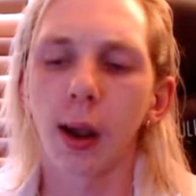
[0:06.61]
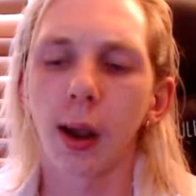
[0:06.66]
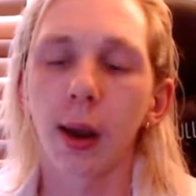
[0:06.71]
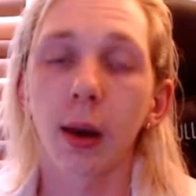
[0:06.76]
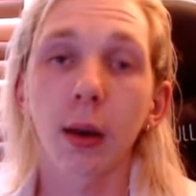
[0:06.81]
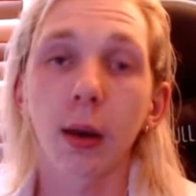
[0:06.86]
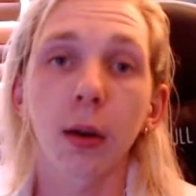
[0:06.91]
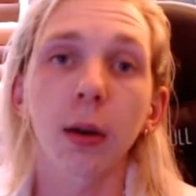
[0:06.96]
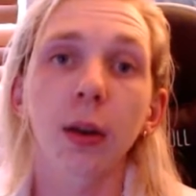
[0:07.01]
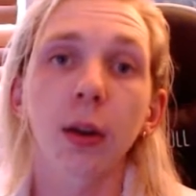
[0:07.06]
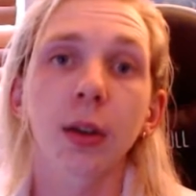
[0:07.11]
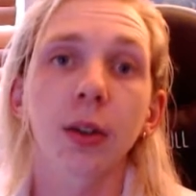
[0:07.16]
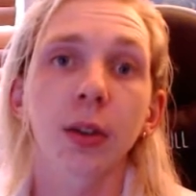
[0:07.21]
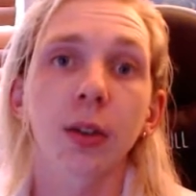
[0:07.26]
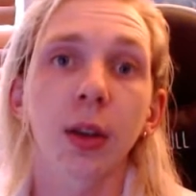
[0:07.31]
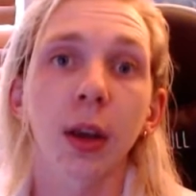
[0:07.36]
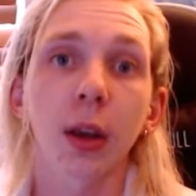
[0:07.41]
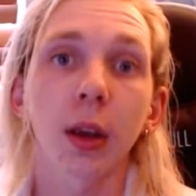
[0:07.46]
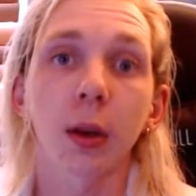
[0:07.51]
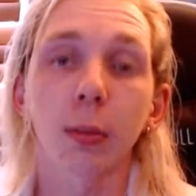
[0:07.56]
and I gotta
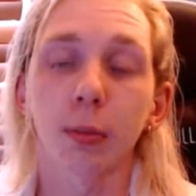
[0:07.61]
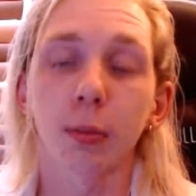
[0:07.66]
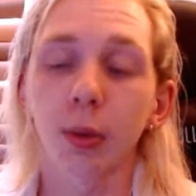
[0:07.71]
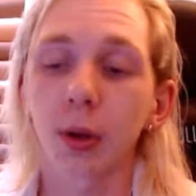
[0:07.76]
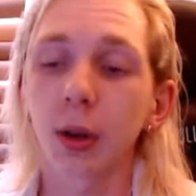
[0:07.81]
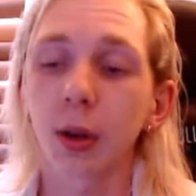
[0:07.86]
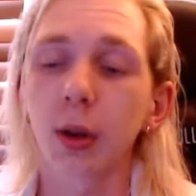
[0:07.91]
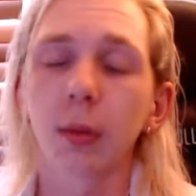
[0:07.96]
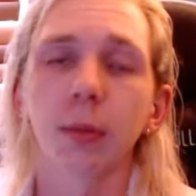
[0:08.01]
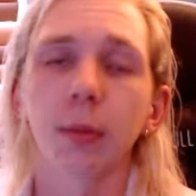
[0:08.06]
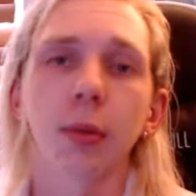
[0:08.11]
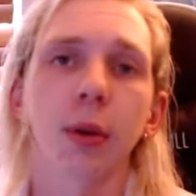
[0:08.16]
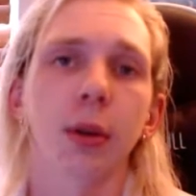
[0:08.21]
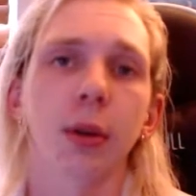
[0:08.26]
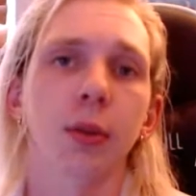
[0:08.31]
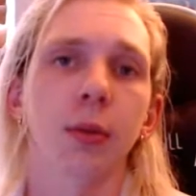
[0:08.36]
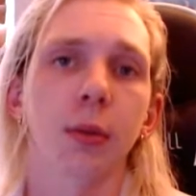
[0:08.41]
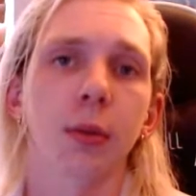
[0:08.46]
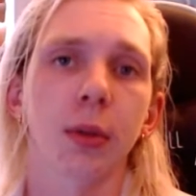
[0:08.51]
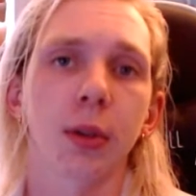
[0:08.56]
say I'm pretty
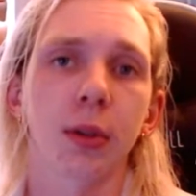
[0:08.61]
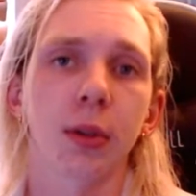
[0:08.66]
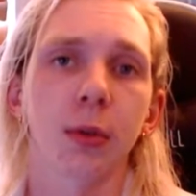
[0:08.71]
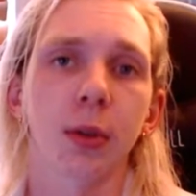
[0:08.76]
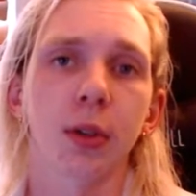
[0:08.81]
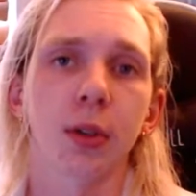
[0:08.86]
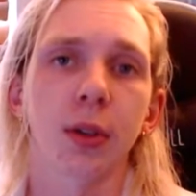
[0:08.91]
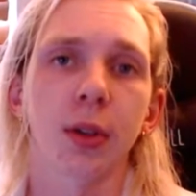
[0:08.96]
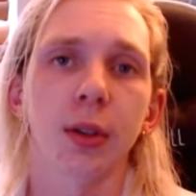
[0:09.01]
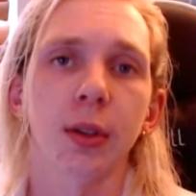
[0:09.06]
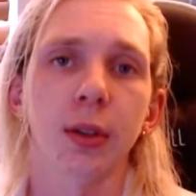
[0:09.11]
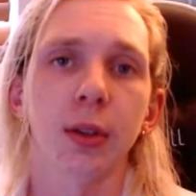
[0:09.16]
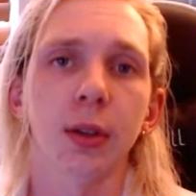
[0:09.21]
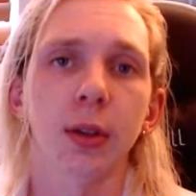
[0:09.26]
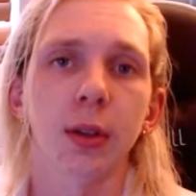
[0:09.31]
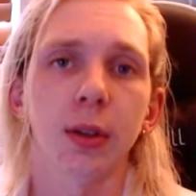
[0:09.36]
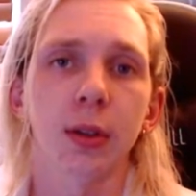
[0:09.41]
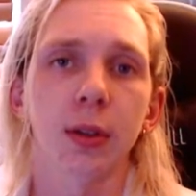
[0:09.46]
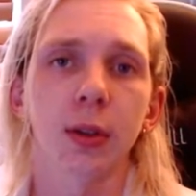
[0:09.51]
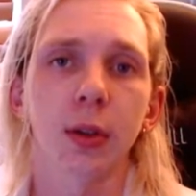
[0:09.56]
impressed with the Switch as it
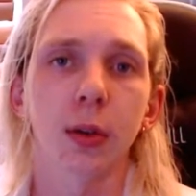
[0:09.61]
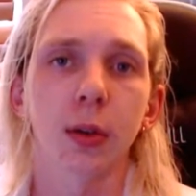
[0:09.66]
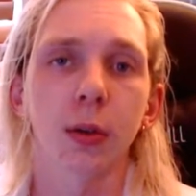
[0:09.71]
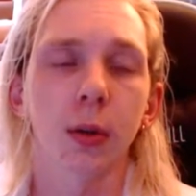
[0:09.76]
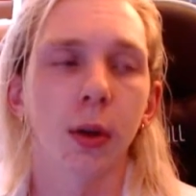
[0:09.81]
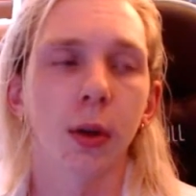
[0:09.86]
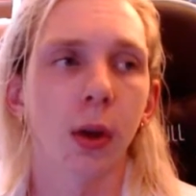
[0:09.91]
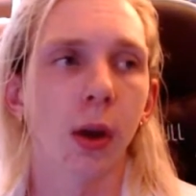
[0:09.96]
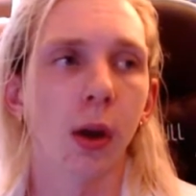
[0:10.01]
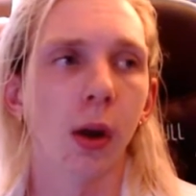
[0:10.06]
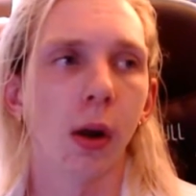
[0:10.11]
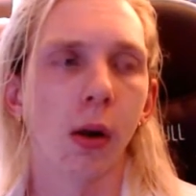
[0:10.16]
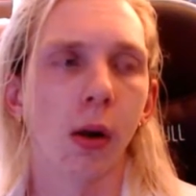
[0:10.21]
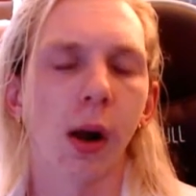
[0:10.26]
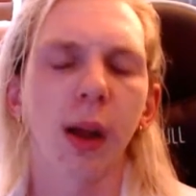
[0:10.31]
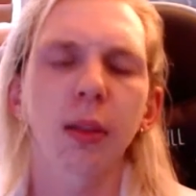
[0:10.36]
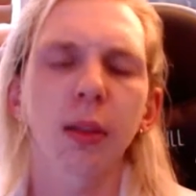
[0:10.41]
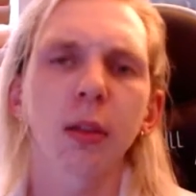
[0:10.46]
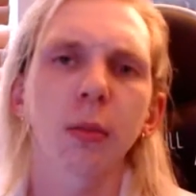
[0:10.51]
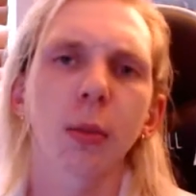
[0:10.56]
is. So
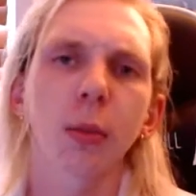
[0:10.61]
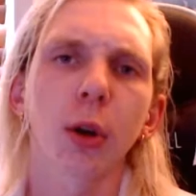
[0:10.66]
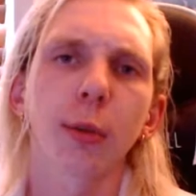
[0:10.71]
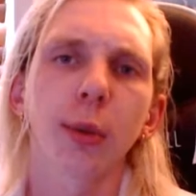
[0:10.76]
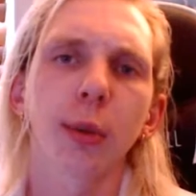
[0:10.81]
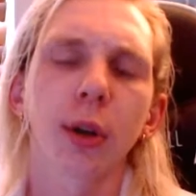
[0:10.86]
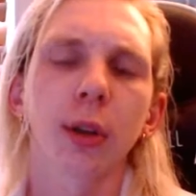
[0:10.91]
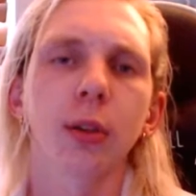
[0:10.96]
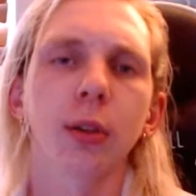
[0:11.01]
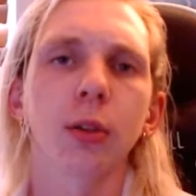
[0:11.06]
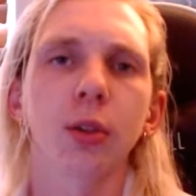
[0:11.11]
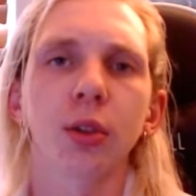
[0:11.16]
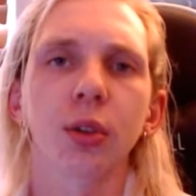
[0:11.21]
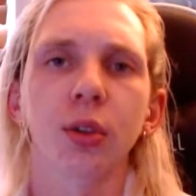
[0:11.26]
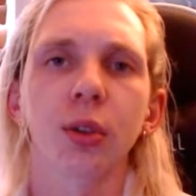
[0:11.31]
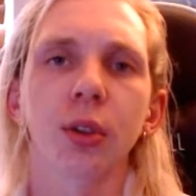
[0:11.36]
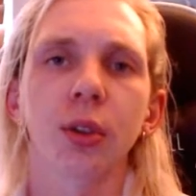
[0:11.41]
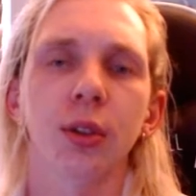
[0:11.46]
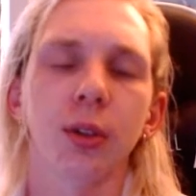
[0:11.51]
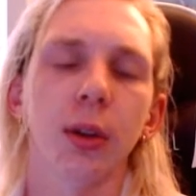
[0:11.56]
at the moment it's
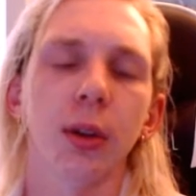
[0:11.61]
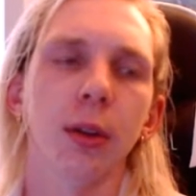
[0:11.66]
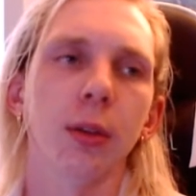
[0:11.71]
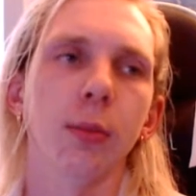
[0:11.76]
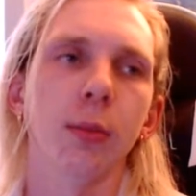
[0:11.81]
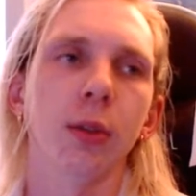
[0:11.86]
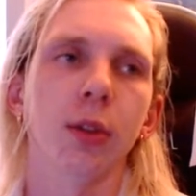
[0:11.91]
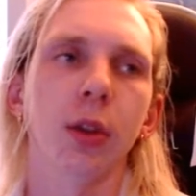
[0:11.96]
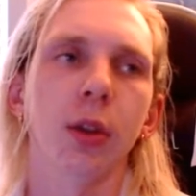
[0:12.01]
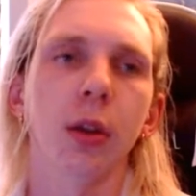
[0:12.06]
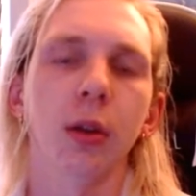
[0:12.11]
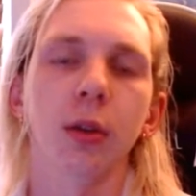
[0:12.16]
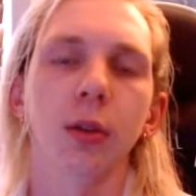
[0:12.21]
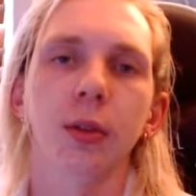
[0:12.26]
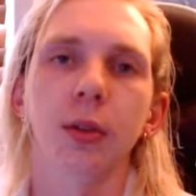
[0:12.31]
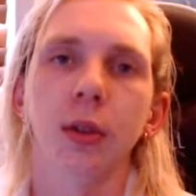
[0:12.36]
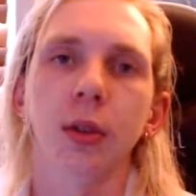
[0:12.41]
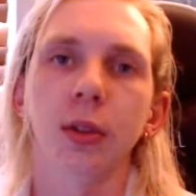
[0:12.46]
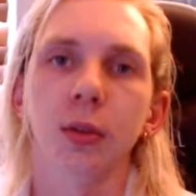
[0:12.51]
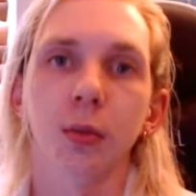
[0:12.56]
just the Zelda machine
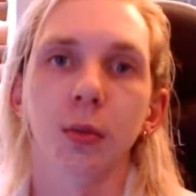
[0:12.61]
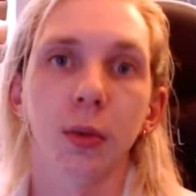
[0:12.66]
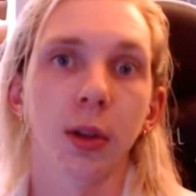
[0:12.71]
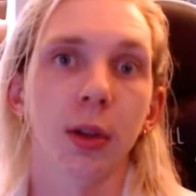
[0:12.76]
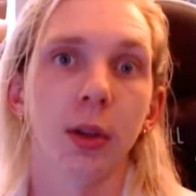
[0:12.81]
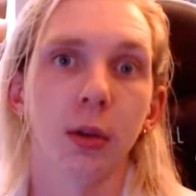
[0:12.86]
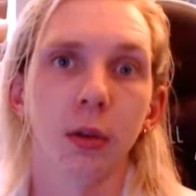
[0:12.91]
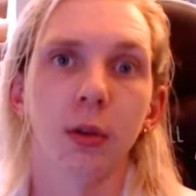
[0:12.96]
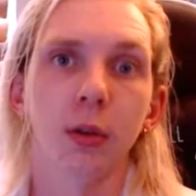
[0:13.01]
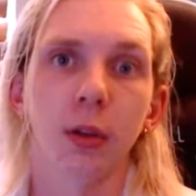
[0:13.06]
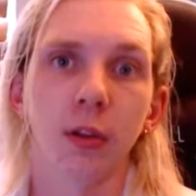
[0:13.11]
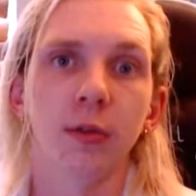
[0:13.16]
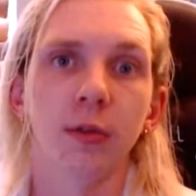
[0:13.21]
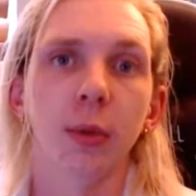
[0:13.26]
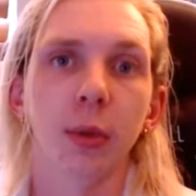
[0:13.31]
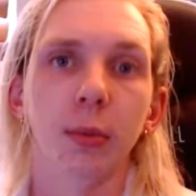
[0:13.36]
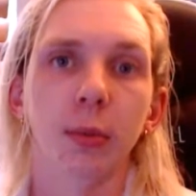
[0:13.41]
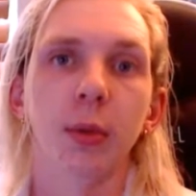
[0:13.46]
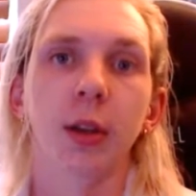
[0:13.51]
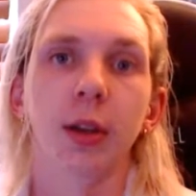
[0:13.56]
because that's really all I've
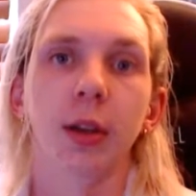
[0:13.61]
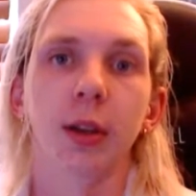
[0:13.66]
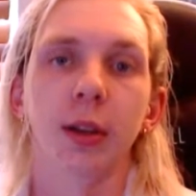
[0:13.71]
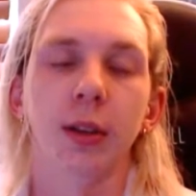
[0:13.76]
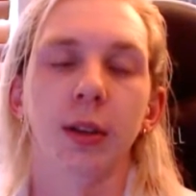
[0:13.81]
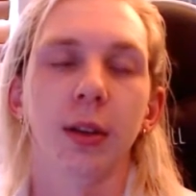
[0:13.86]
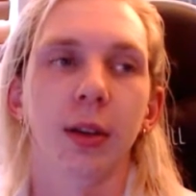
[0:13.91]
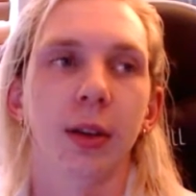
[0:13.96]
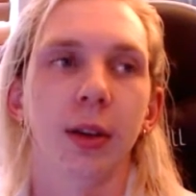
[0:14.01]
been playing.